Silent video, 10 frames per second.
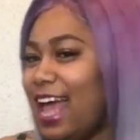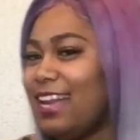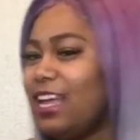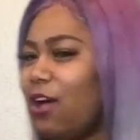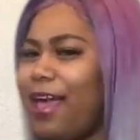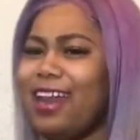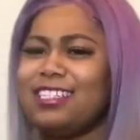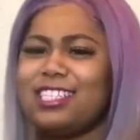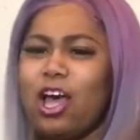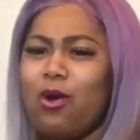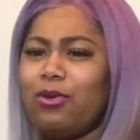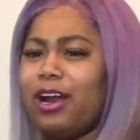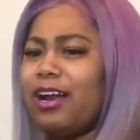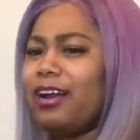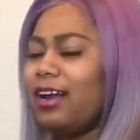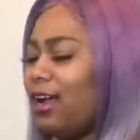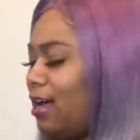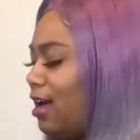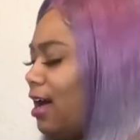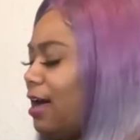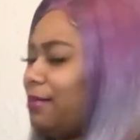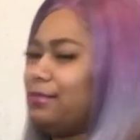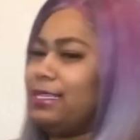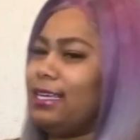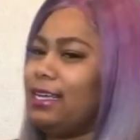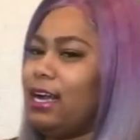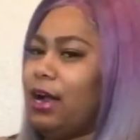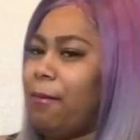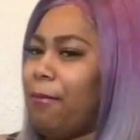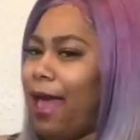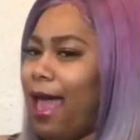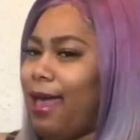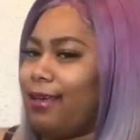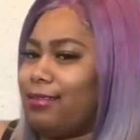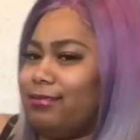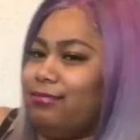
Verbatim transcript: I did go ahead and tone her um, to get her back,